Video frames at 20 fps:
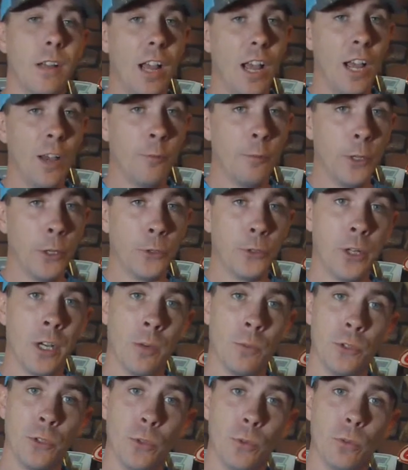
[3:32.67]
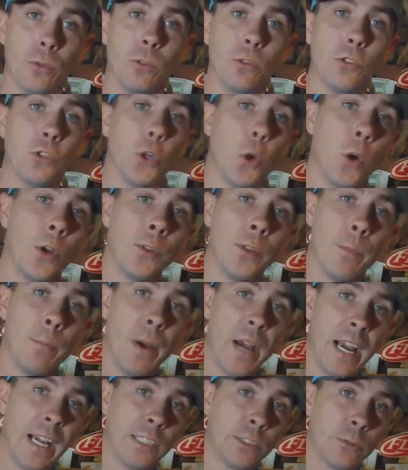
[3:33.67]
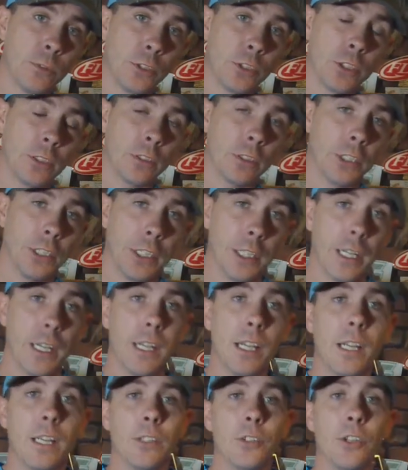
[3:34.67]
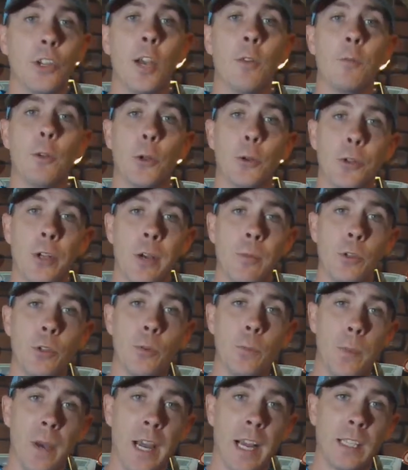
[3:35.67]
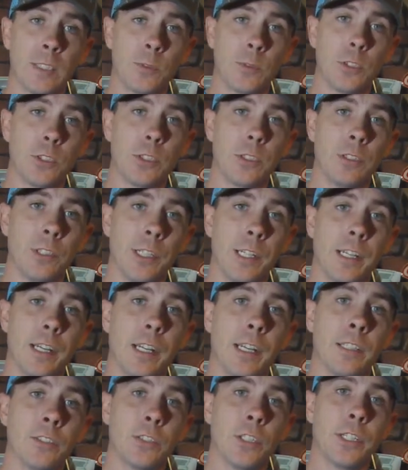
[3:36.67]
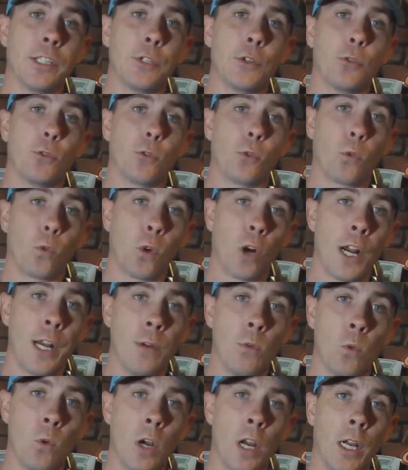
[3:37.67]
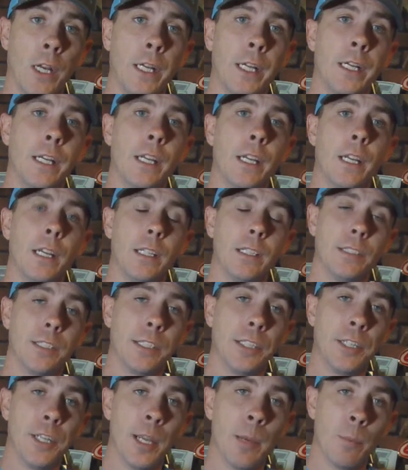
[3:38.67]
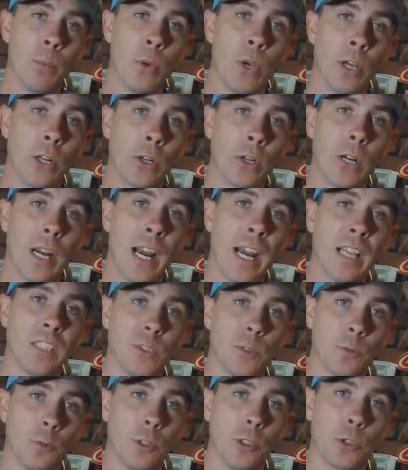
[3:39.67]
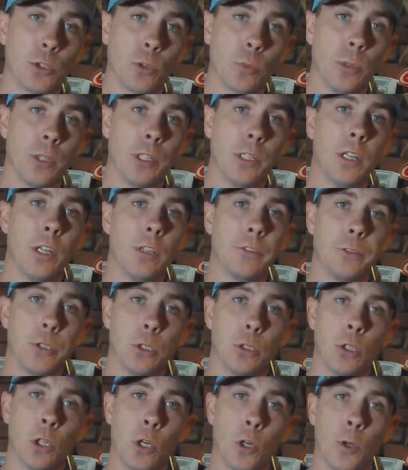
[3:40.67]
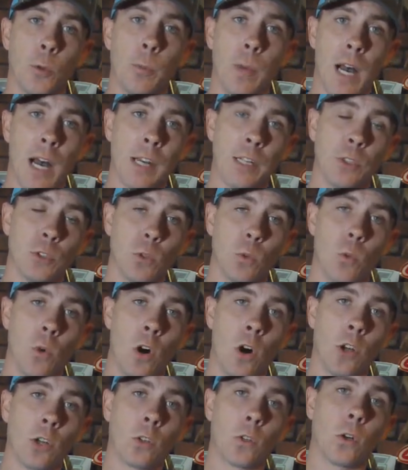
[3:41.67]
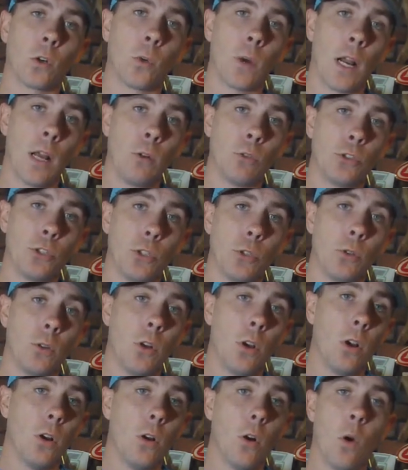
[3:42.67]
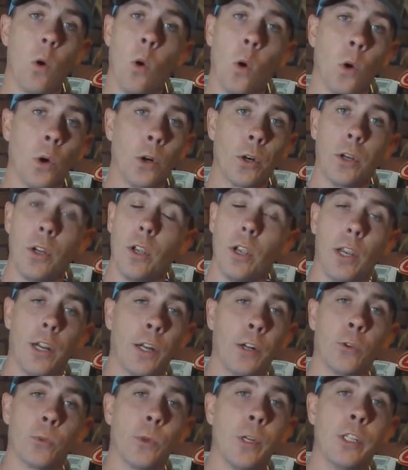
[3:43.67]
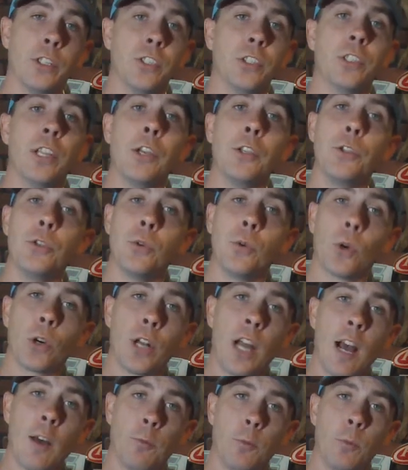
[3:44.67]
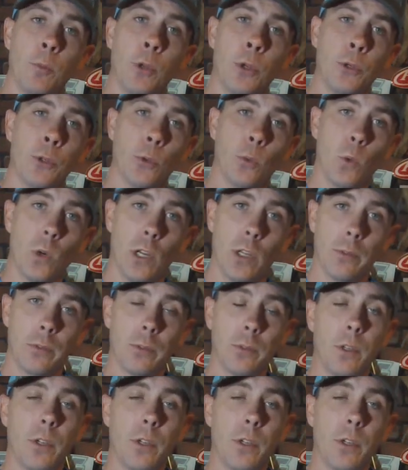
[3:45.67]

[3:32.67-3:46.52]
FLW, join the Bass Fishing League. The FLW Bass Fishing League is a great way to get better as a fisherman, to learn bodies of water around you or in a region that you are not familiar with.